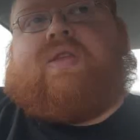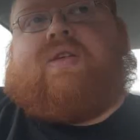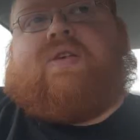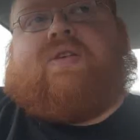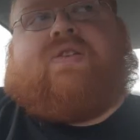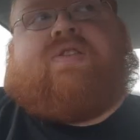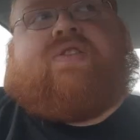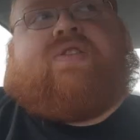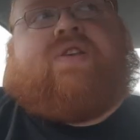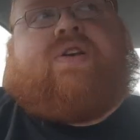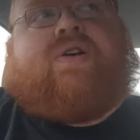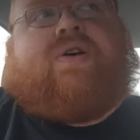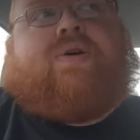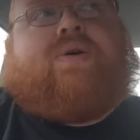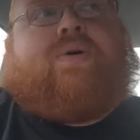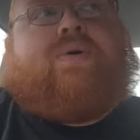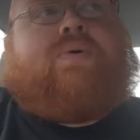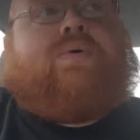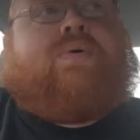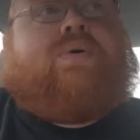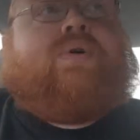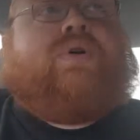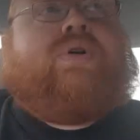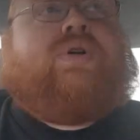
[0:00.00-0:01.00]

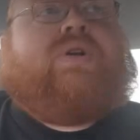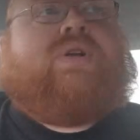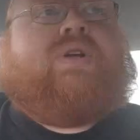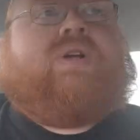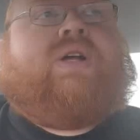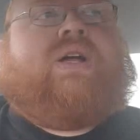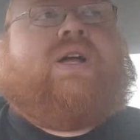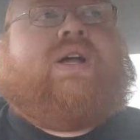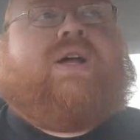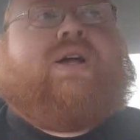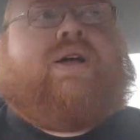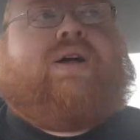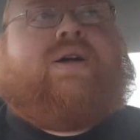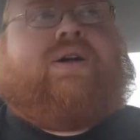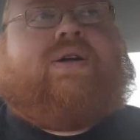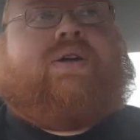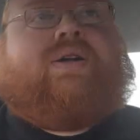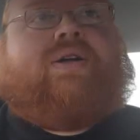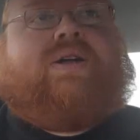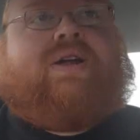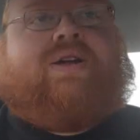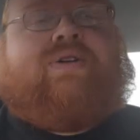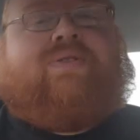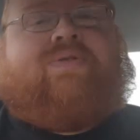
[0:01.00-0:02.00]
So,
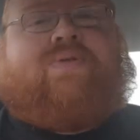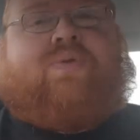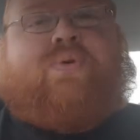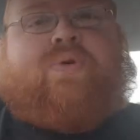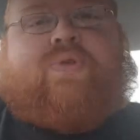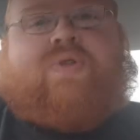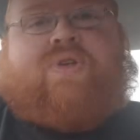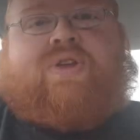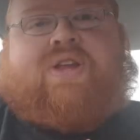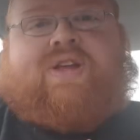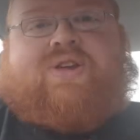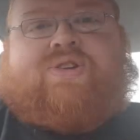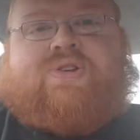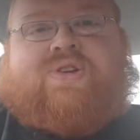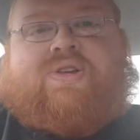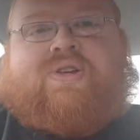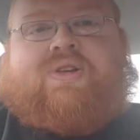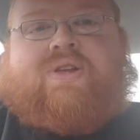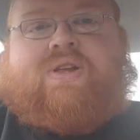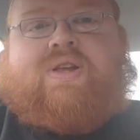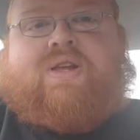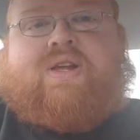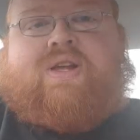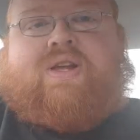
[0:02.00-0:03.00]
in 4th
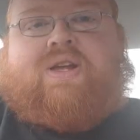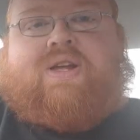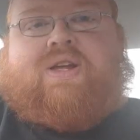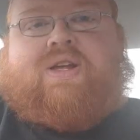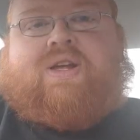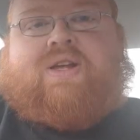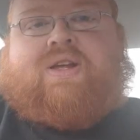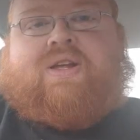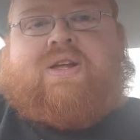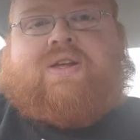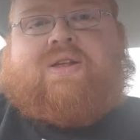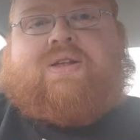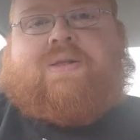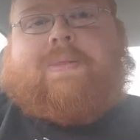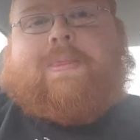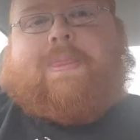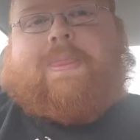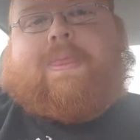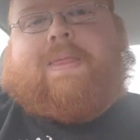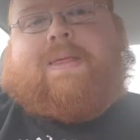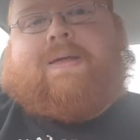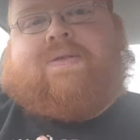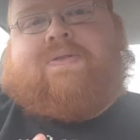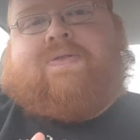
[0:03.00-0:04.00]
edition,
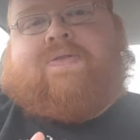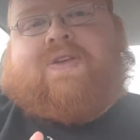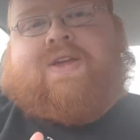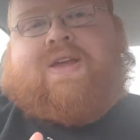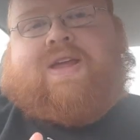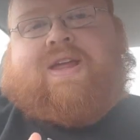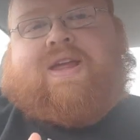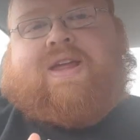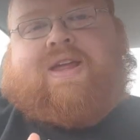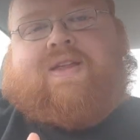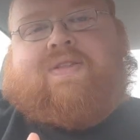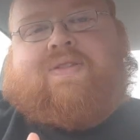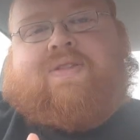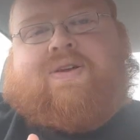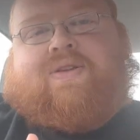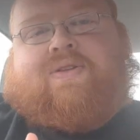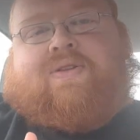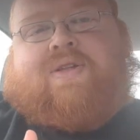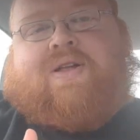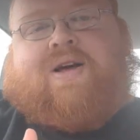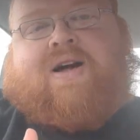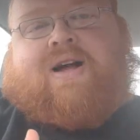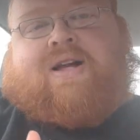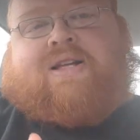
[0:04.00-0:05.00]
they're
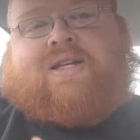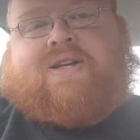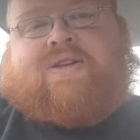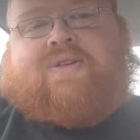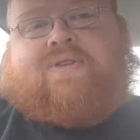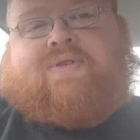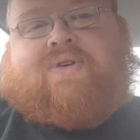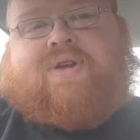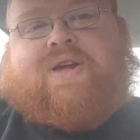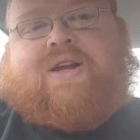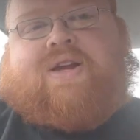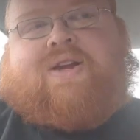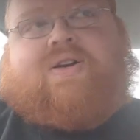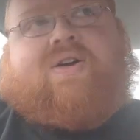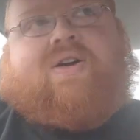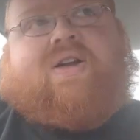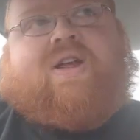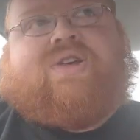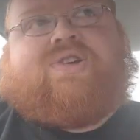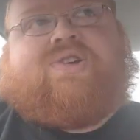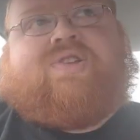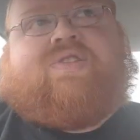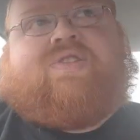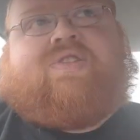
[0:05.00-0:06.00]
locked in the
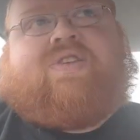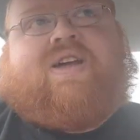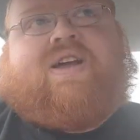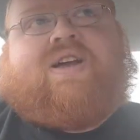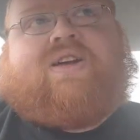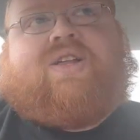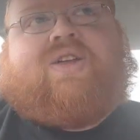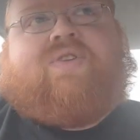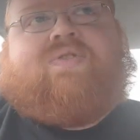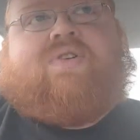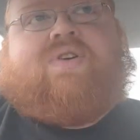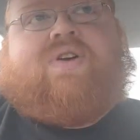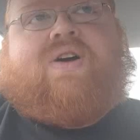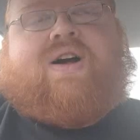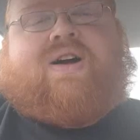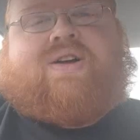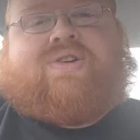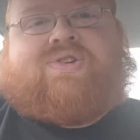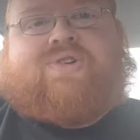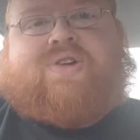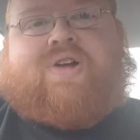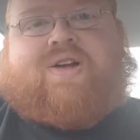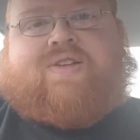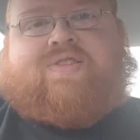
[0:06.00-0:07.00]
reincarnation cycle of a
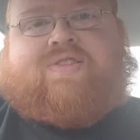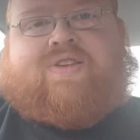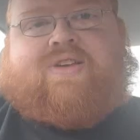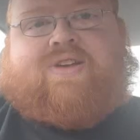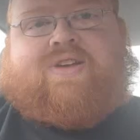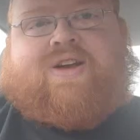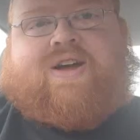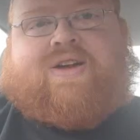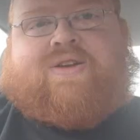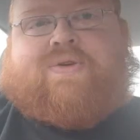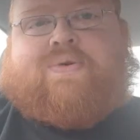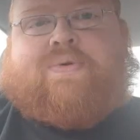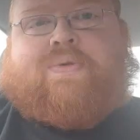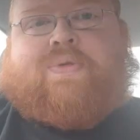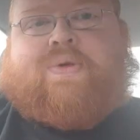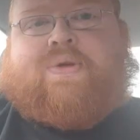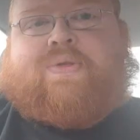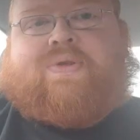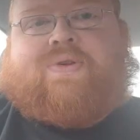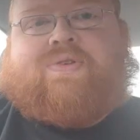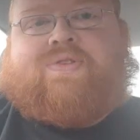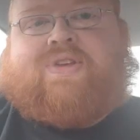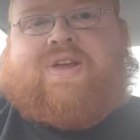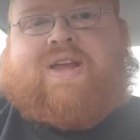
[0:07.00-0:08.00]
Rakshasa. I don't think
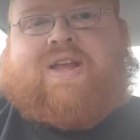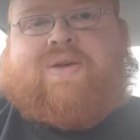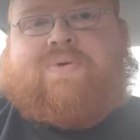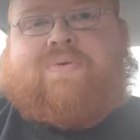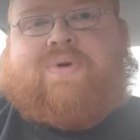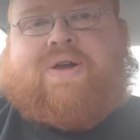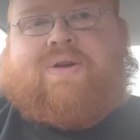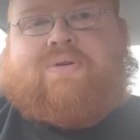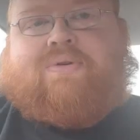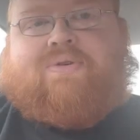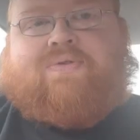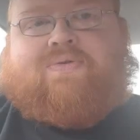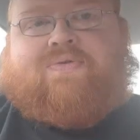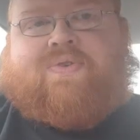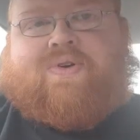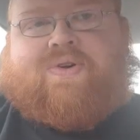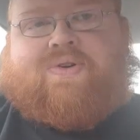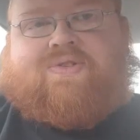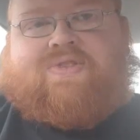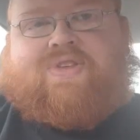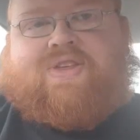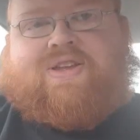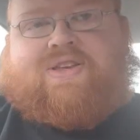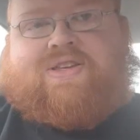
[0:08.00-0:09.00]
there's any way to
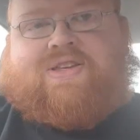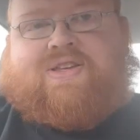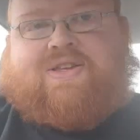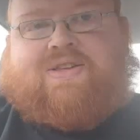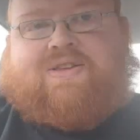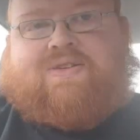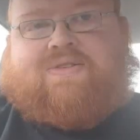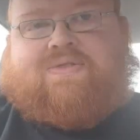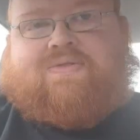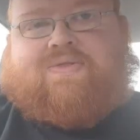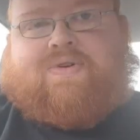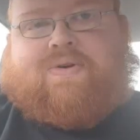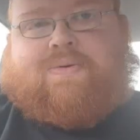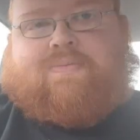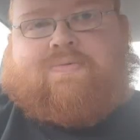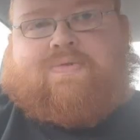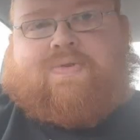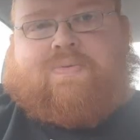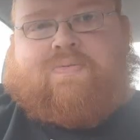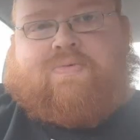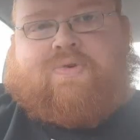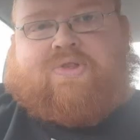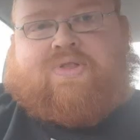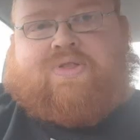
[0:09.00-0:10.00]
reverse it from
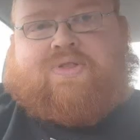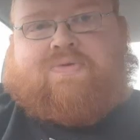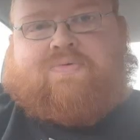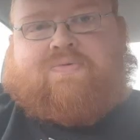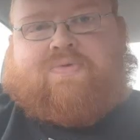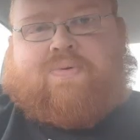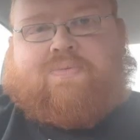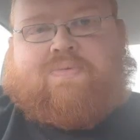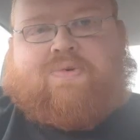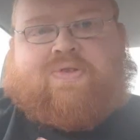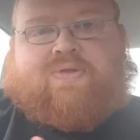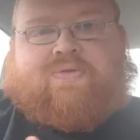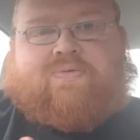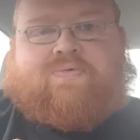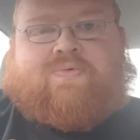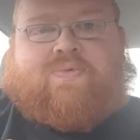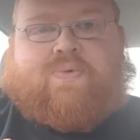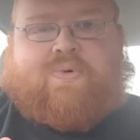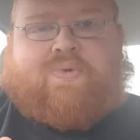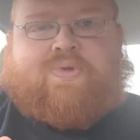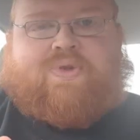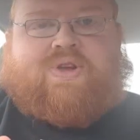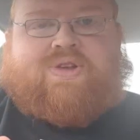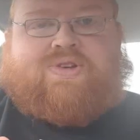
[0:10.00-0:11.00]
what
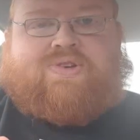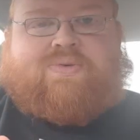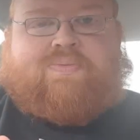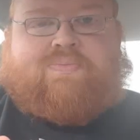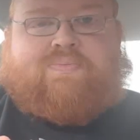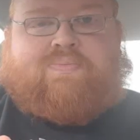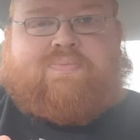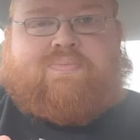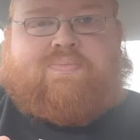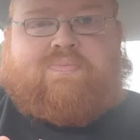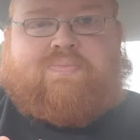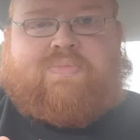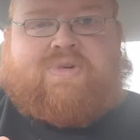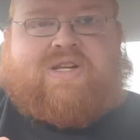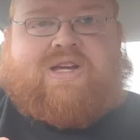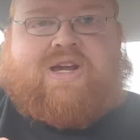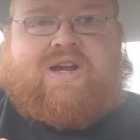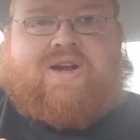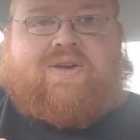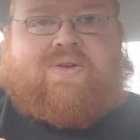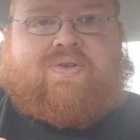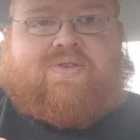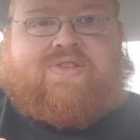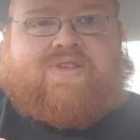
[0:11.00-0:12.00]
4th edition
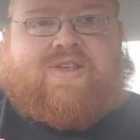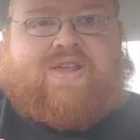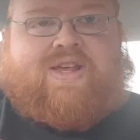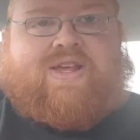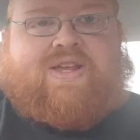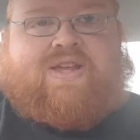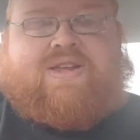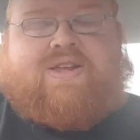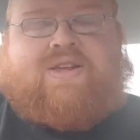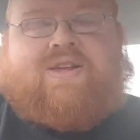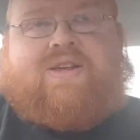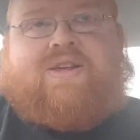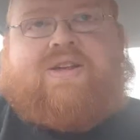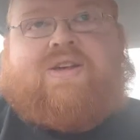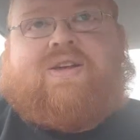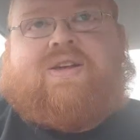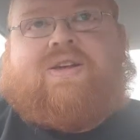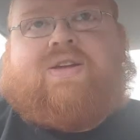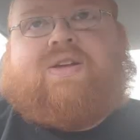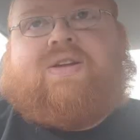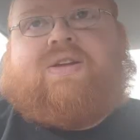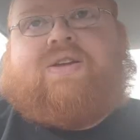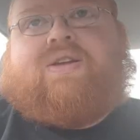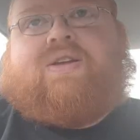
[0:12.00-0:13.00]
material said.
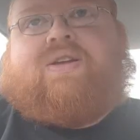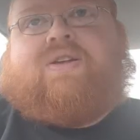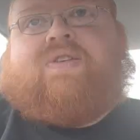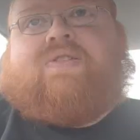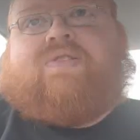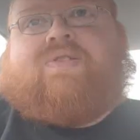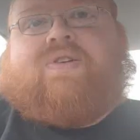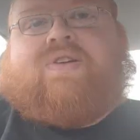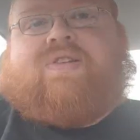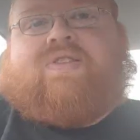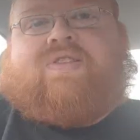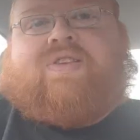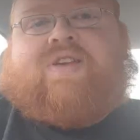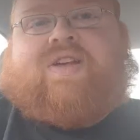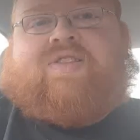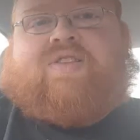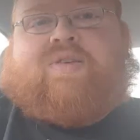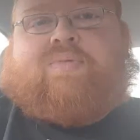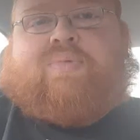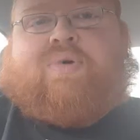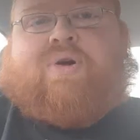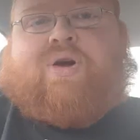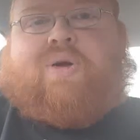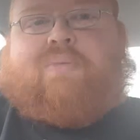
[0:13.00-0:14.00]
So it's a
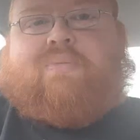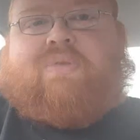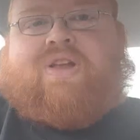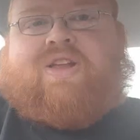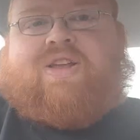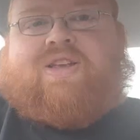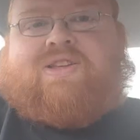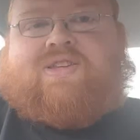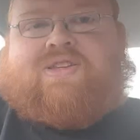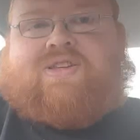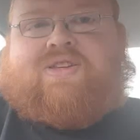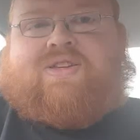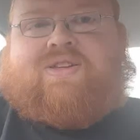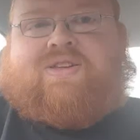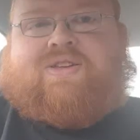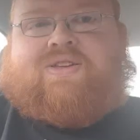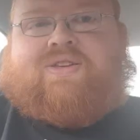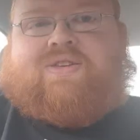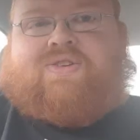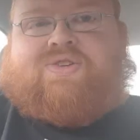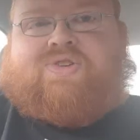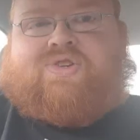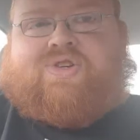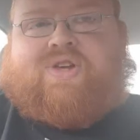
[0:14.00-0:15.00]
permanent
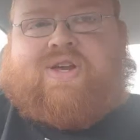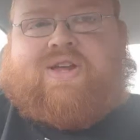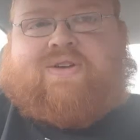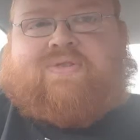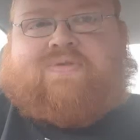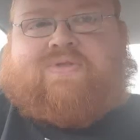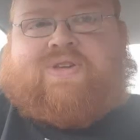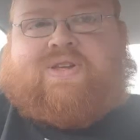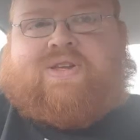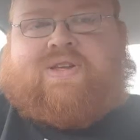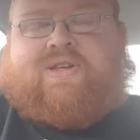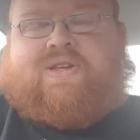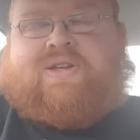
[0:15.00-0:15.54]
shift.